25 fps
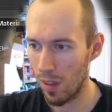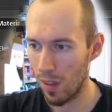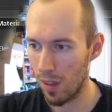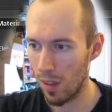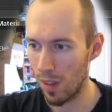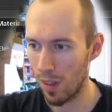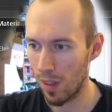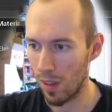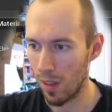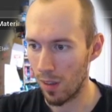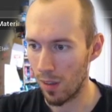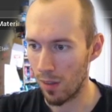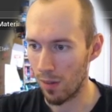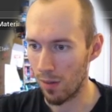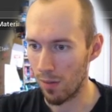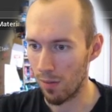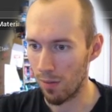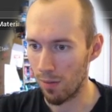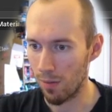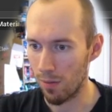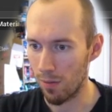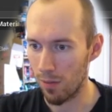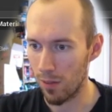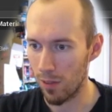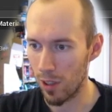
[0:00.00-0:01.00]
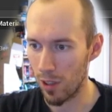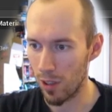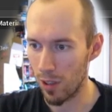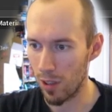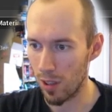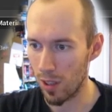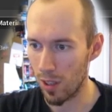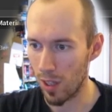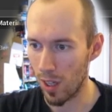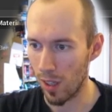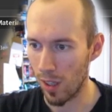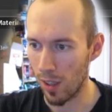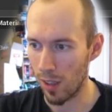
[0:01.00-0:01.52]
and just
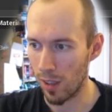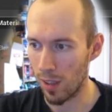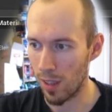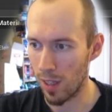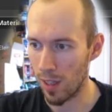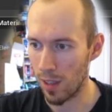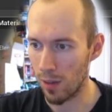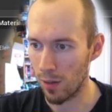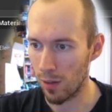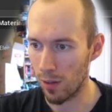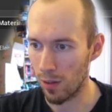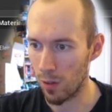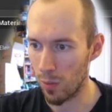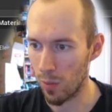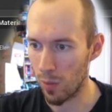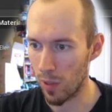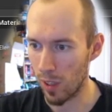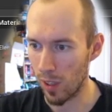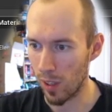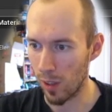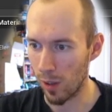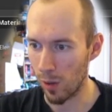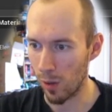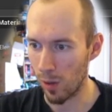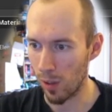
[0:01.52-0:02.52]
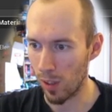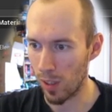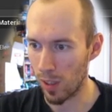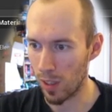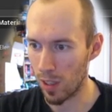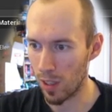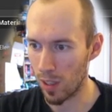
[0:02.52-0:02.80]
scale it down to make it look like a